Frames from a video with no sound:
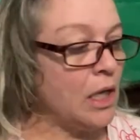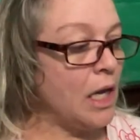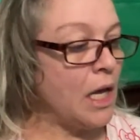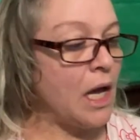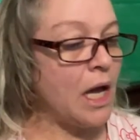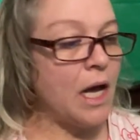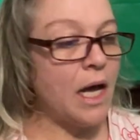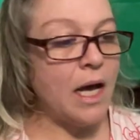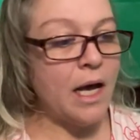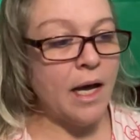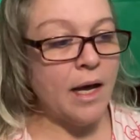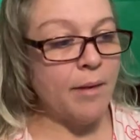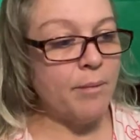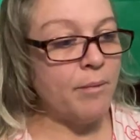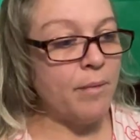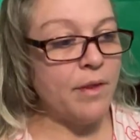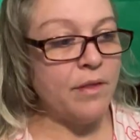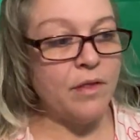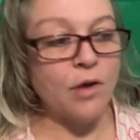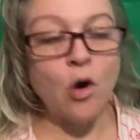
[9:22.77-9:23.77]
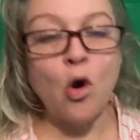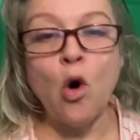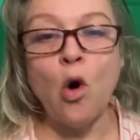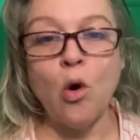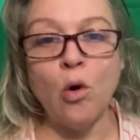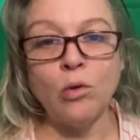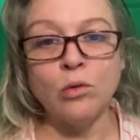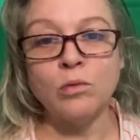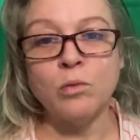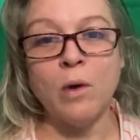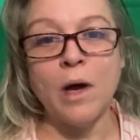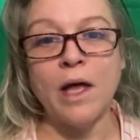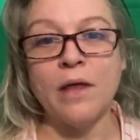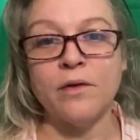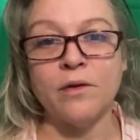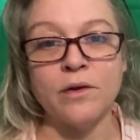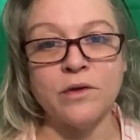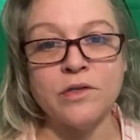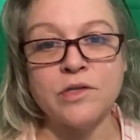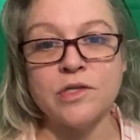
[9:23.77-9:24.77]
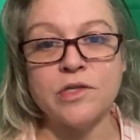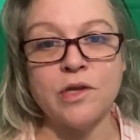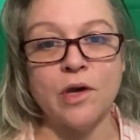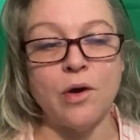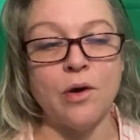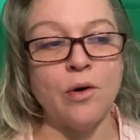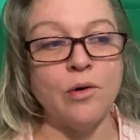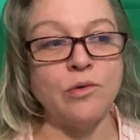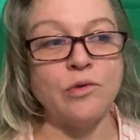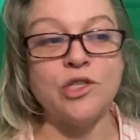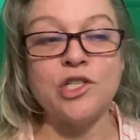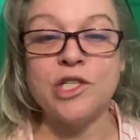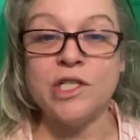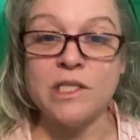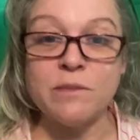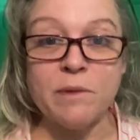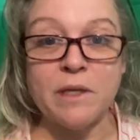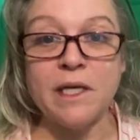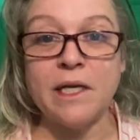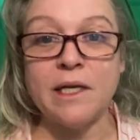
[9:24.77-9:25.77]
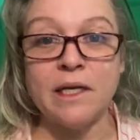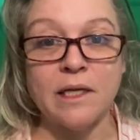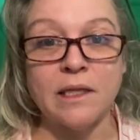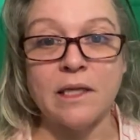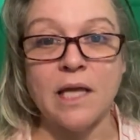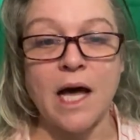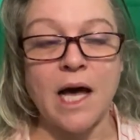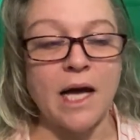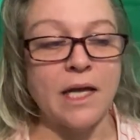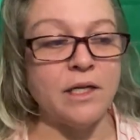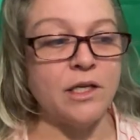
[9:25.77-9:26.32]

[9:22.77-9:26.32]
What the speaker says: the cold weather, so she's been in a lot.